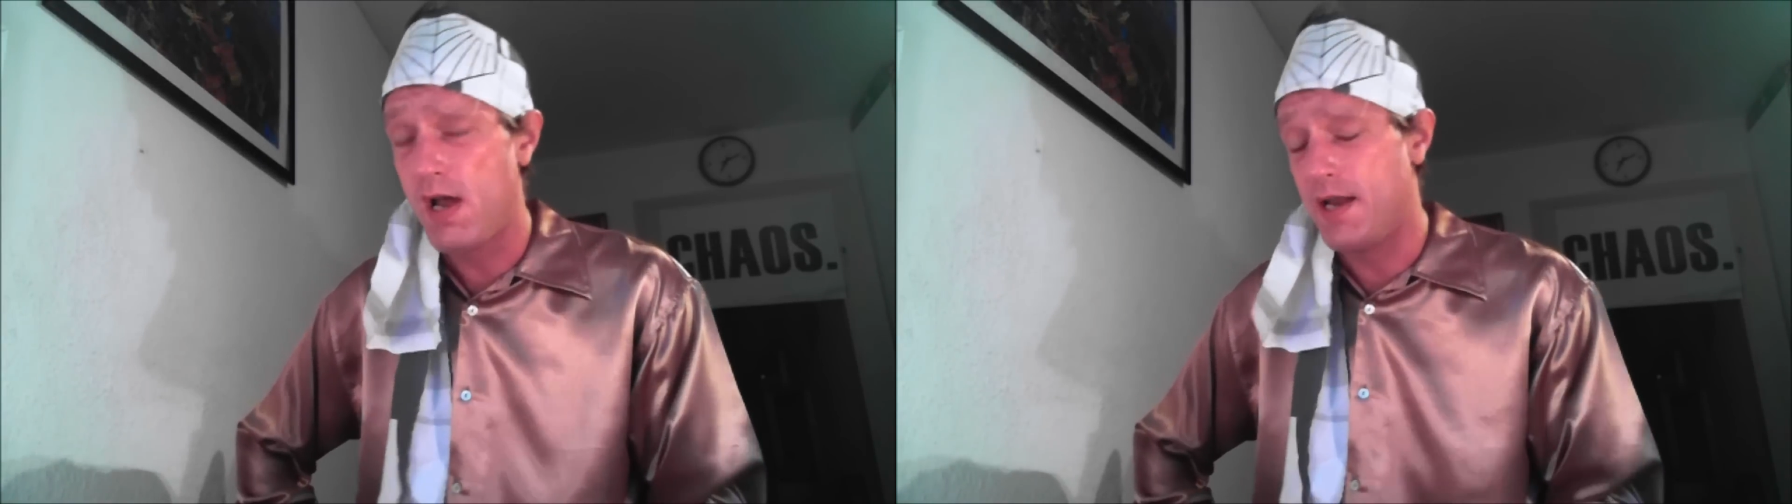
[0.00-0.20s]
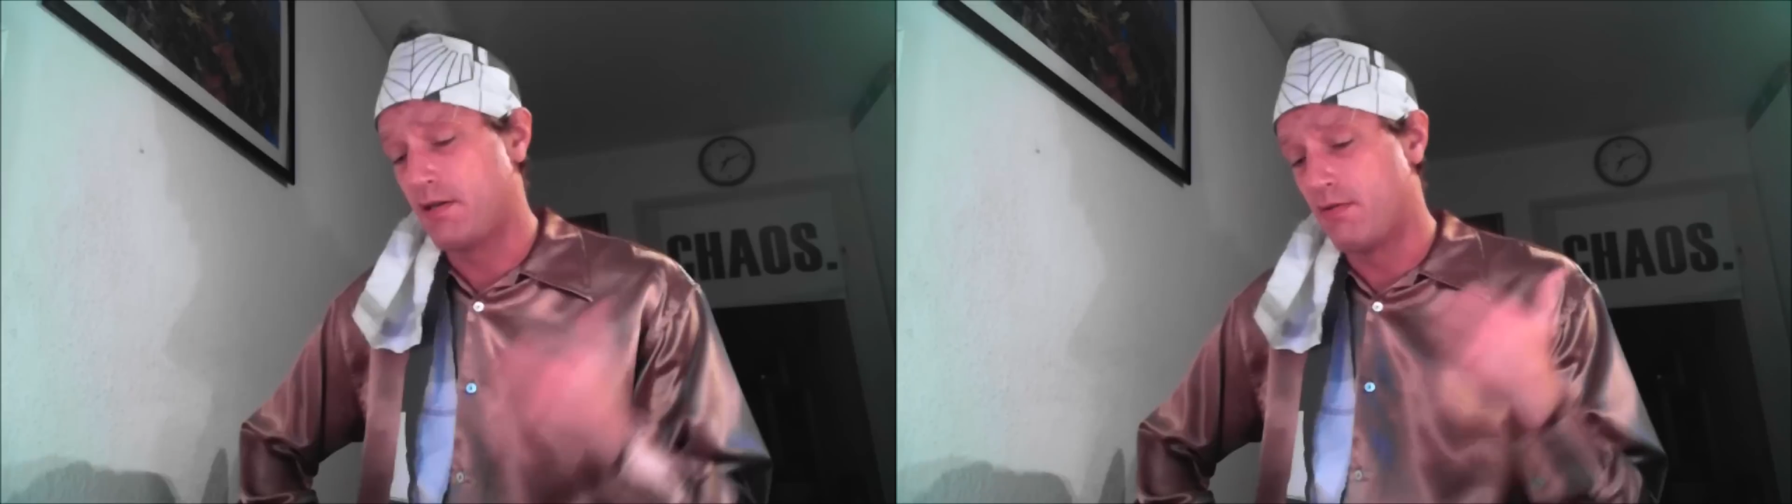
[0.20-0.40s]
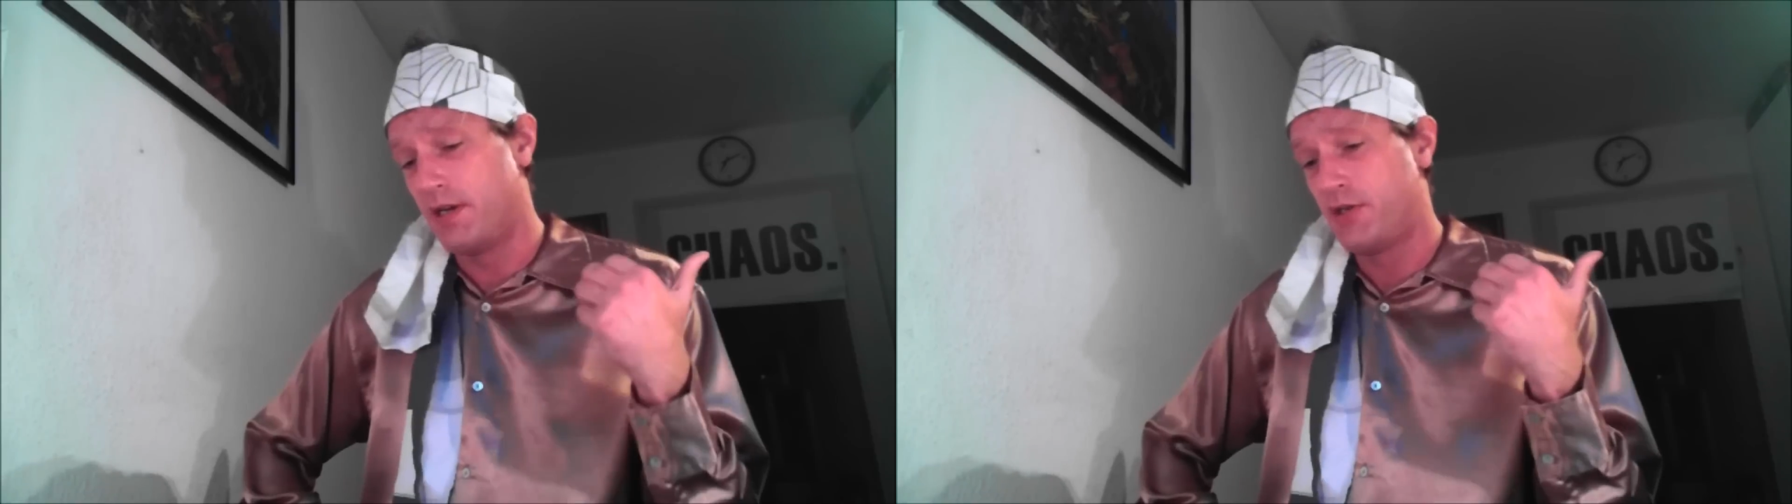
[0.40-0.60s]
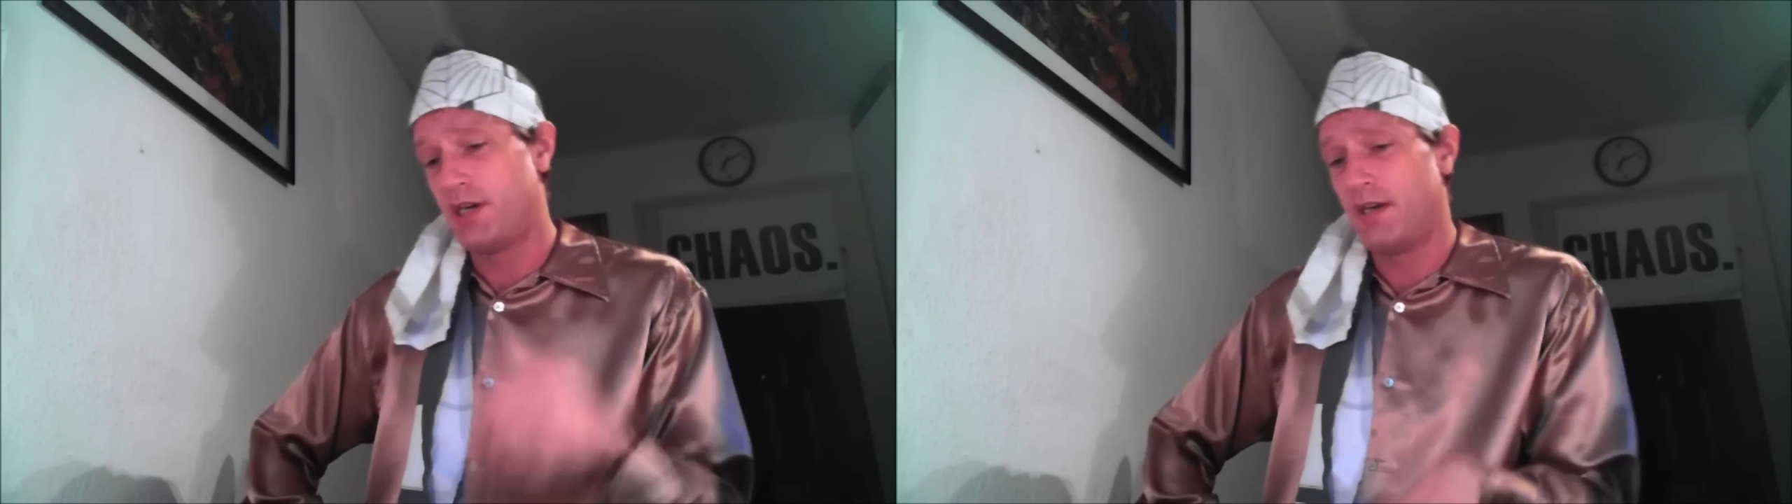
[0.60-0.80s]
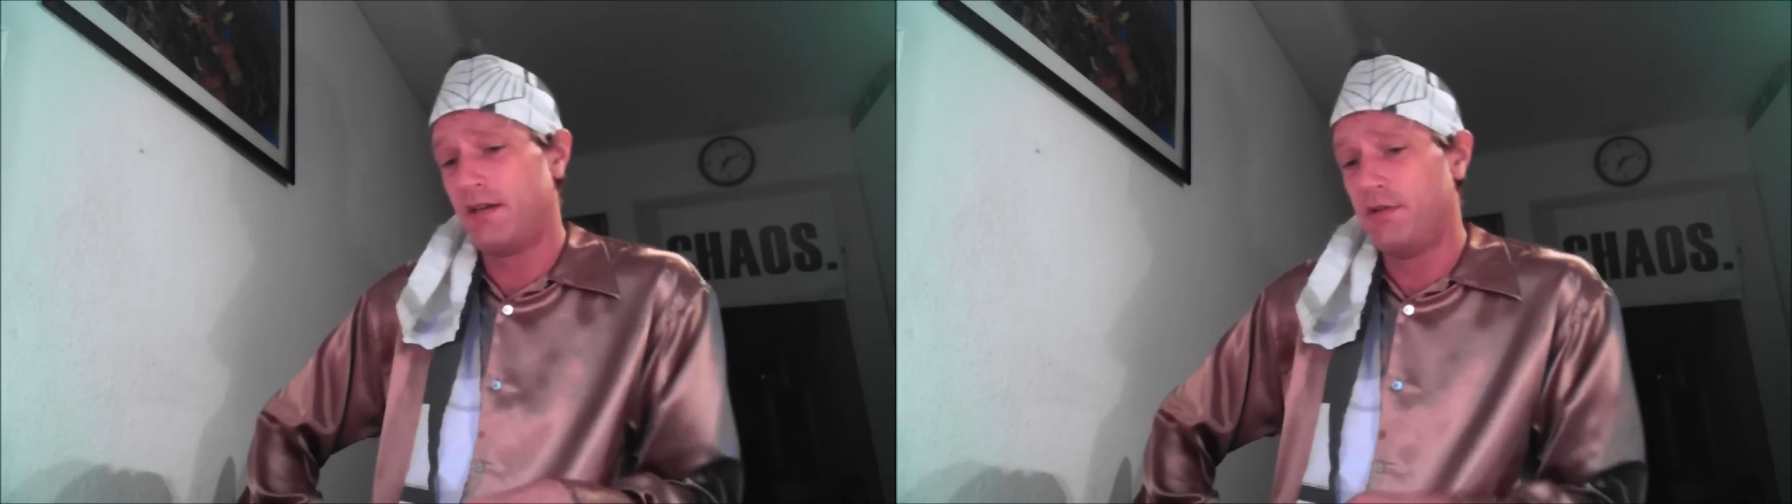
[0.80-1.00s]
and
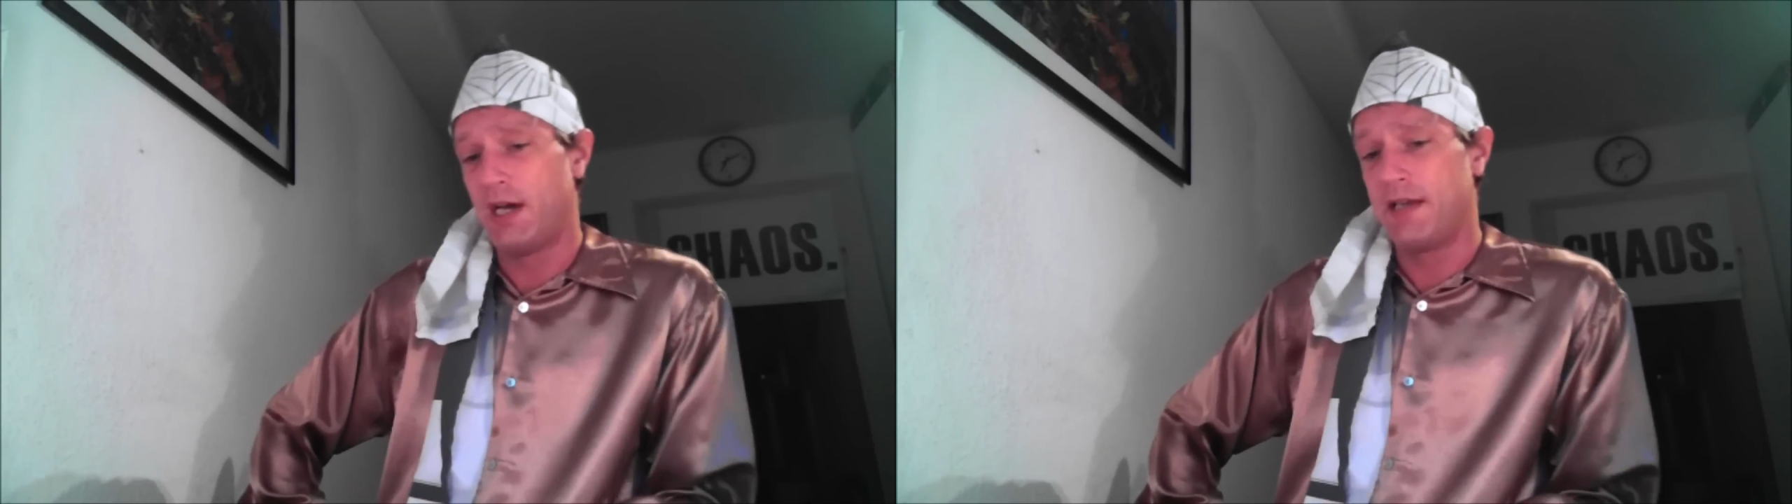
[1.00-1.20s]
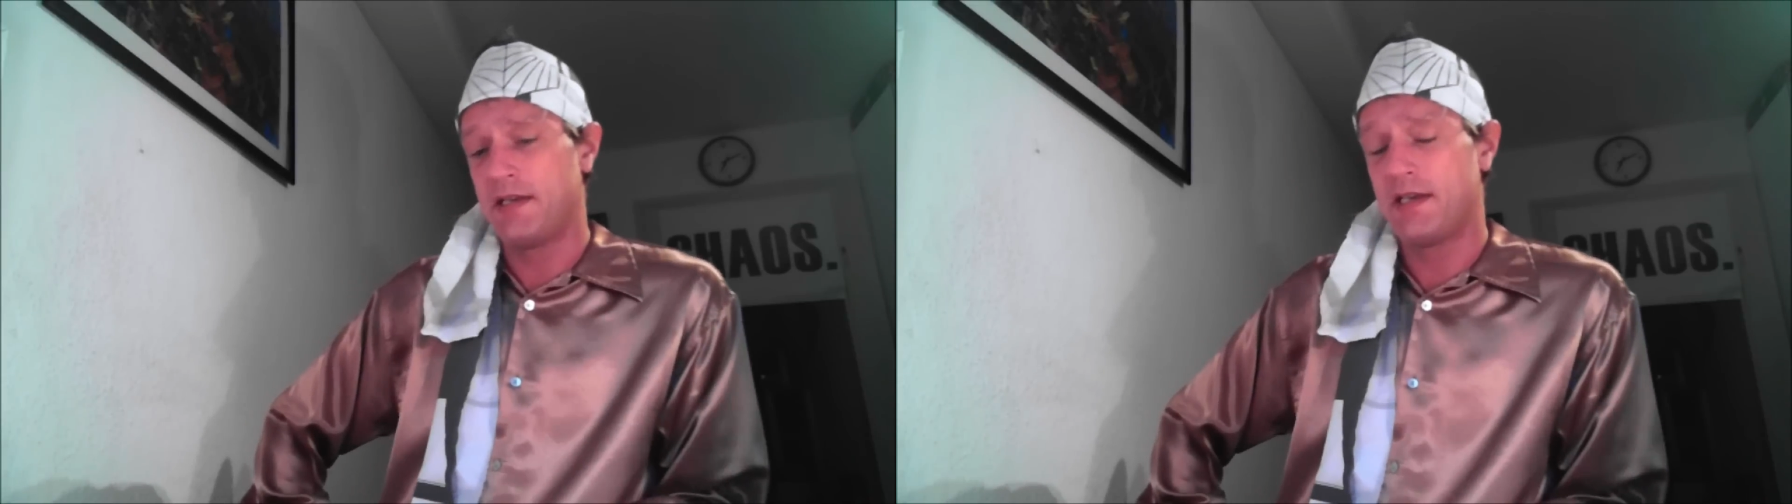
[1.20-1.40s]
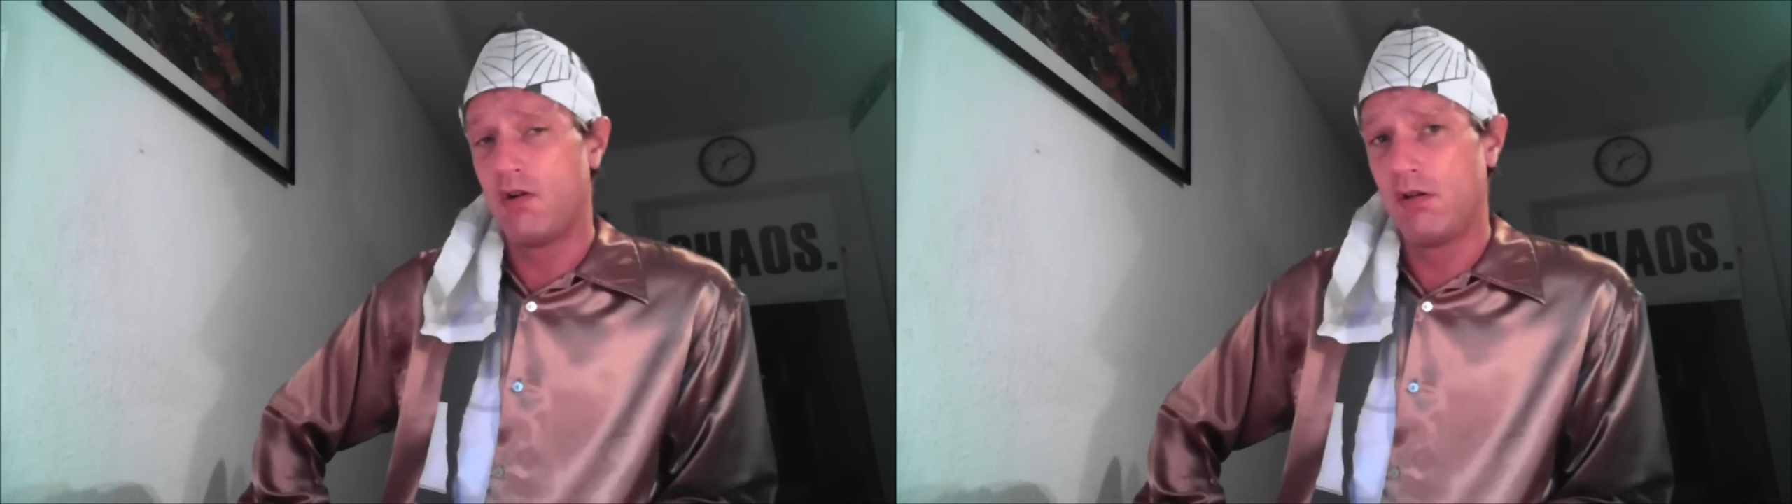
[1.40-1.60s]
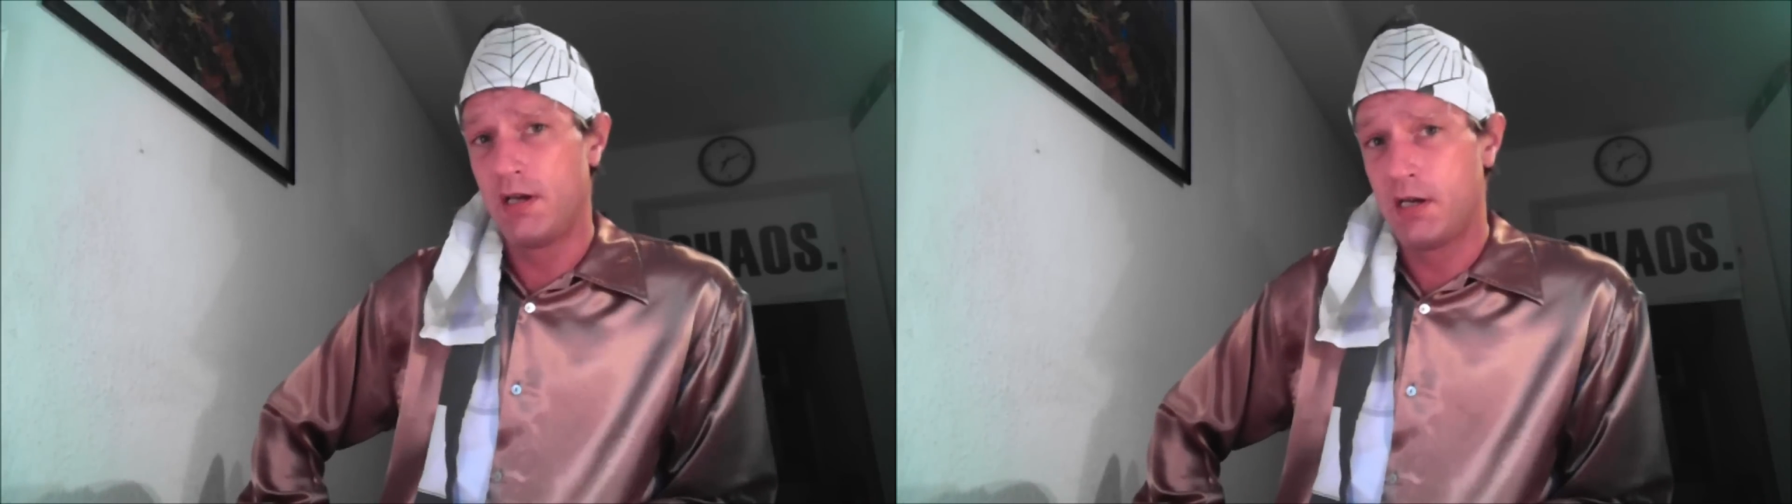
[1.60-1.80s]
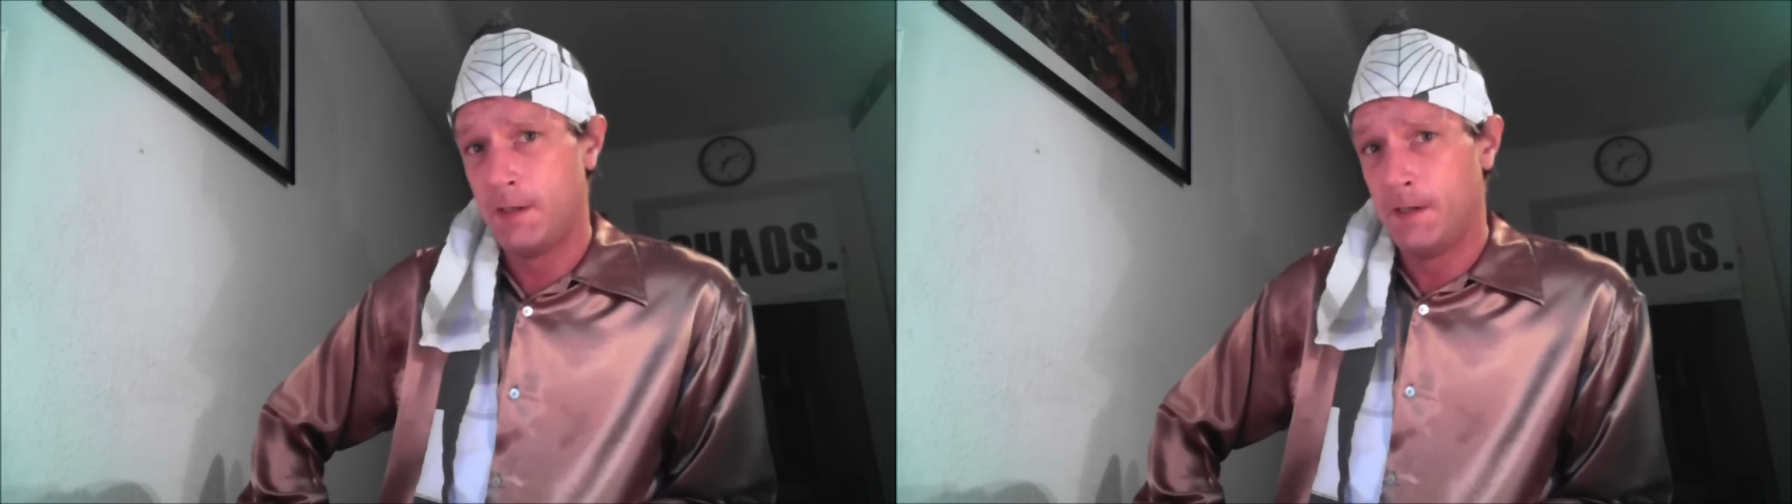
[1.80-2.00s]
Christian just told,